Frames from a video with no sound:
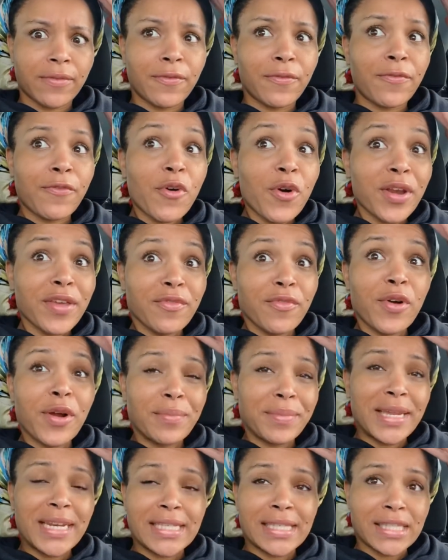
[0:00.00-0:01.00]
44
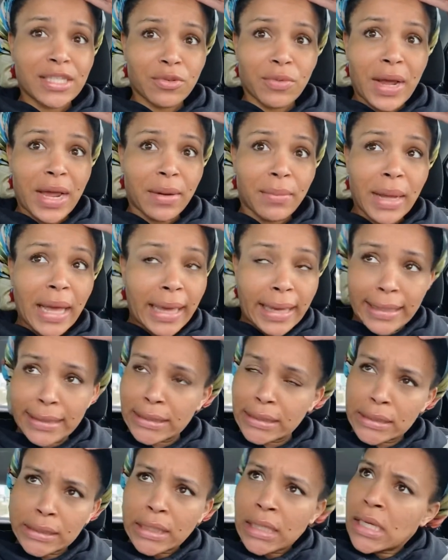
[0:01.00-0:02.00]
minutes to ride a bike.
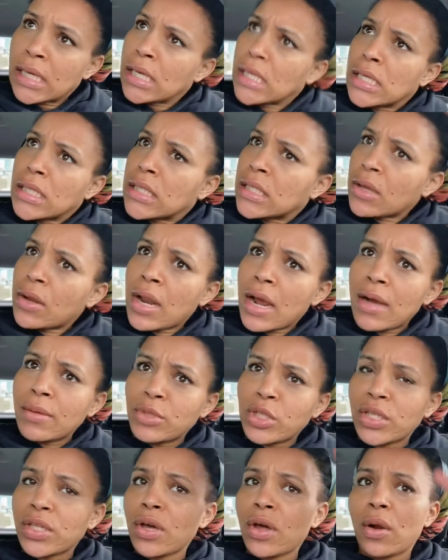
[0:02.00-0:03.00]
So now I'm
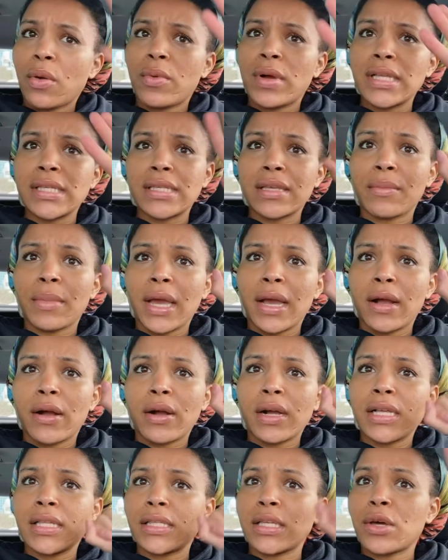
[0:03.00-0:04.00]
just gonna run some
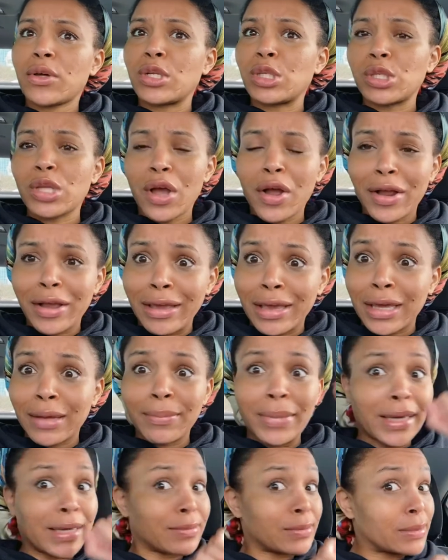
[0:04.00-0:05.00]
errands, go to Target,
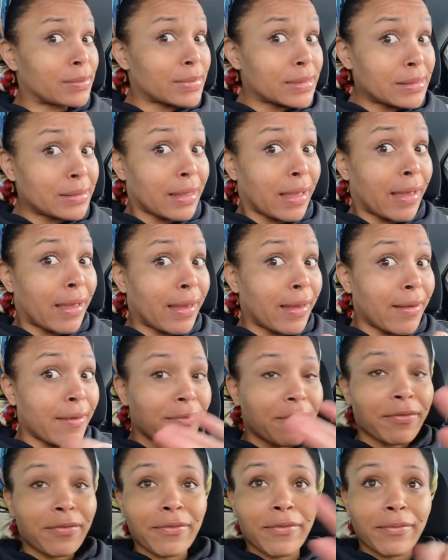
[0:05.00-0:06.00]
pick up some stuff
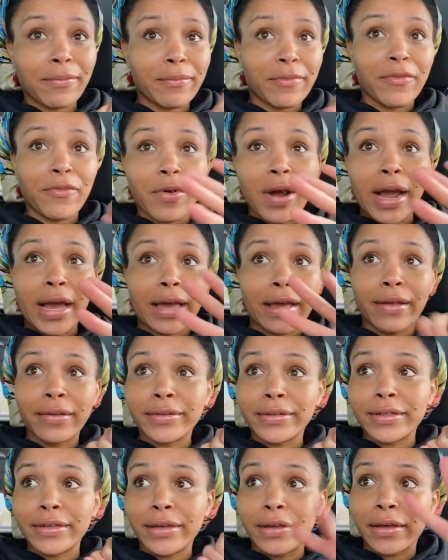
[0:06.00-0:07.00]
before I
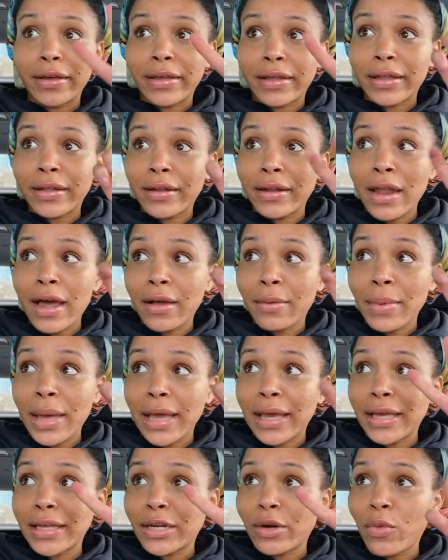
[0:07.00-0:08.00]
clock back
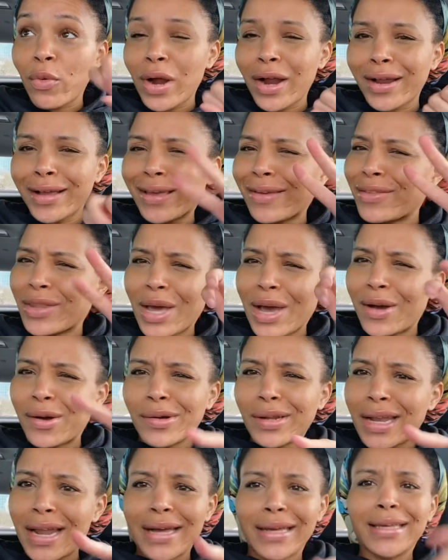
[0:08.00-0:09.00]
into work, even though I don't
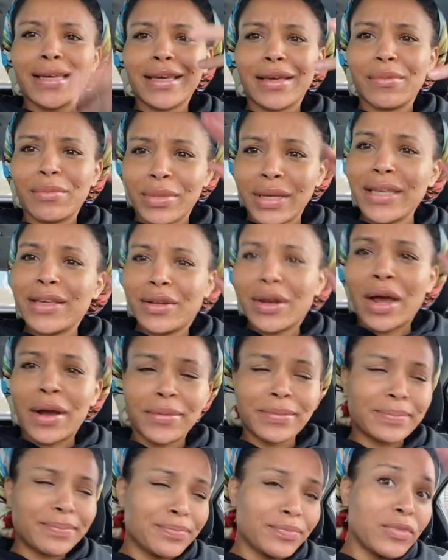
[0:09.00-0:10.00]
clock in, but you know,
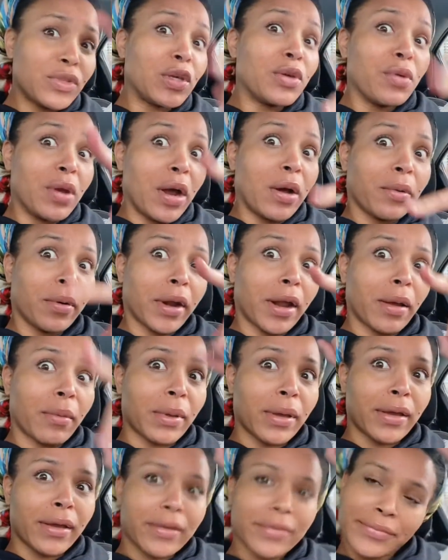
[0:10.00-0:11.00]
you know what I
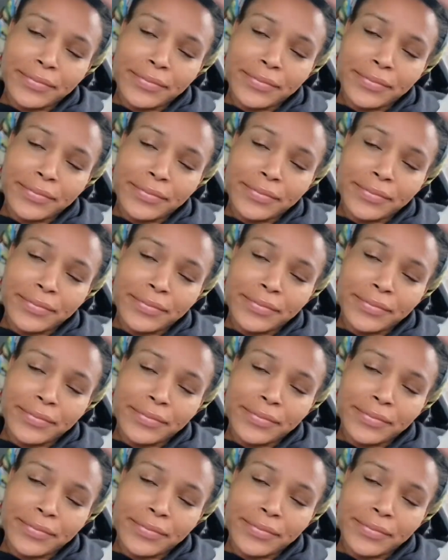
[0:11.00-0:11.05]
mean.